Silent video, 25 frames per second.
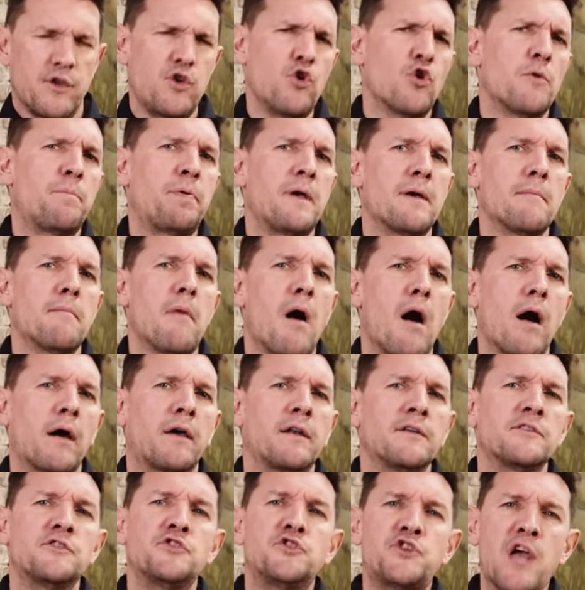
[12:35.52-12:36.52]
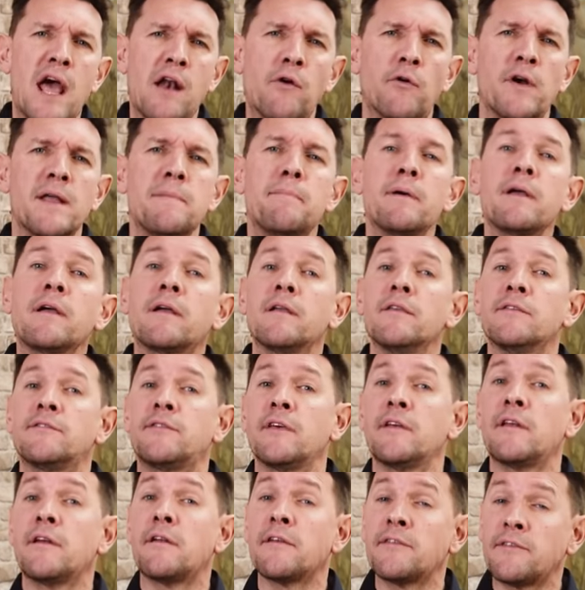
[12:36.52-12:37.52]
The European market has generally been
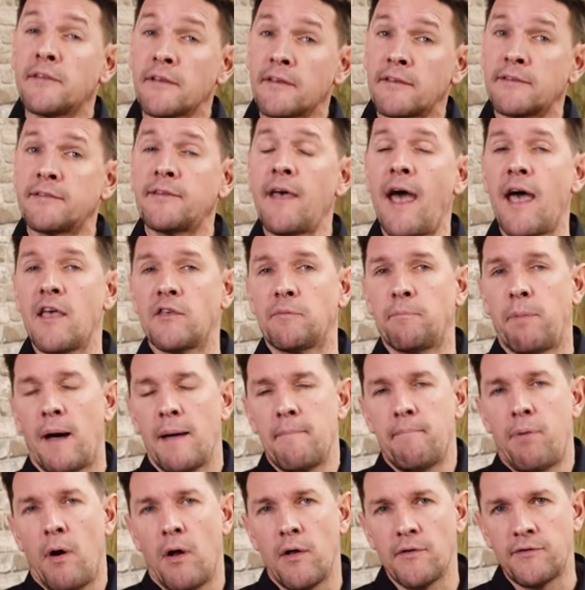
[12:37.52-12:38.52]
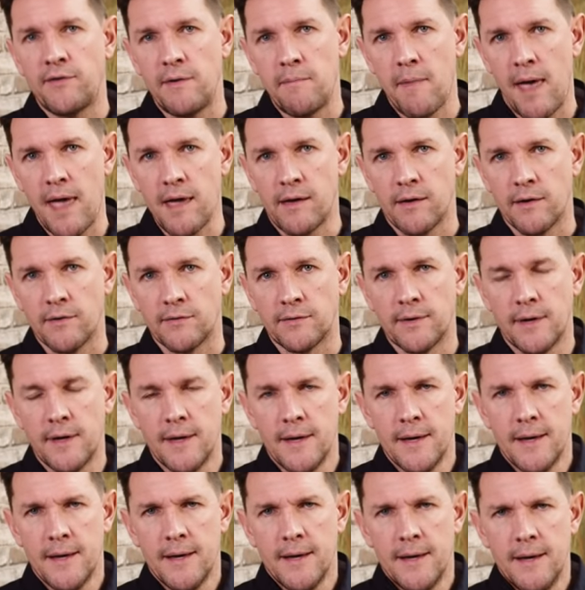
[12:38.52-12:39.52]
considered a success by policymakers.
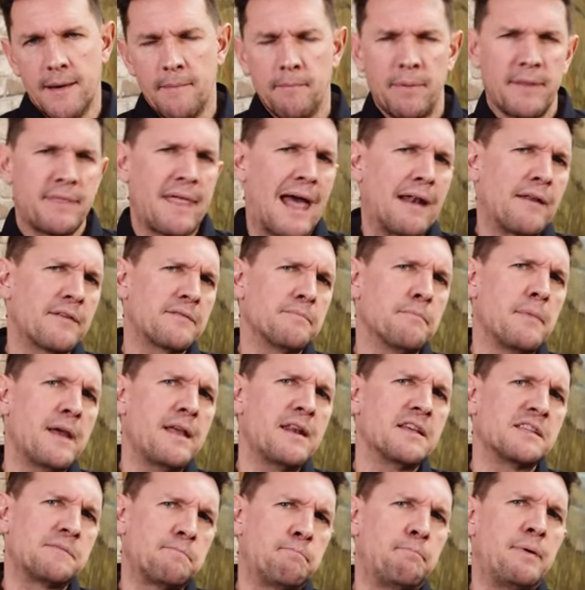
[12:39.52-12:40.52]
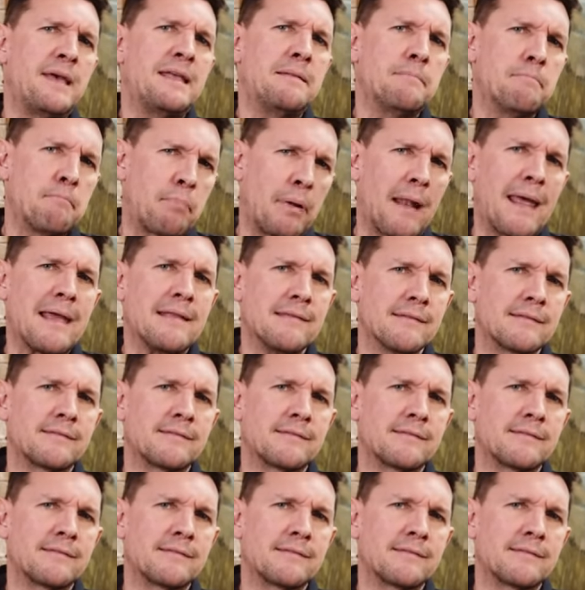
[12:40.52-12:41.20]
But that doesn't mean it's been plain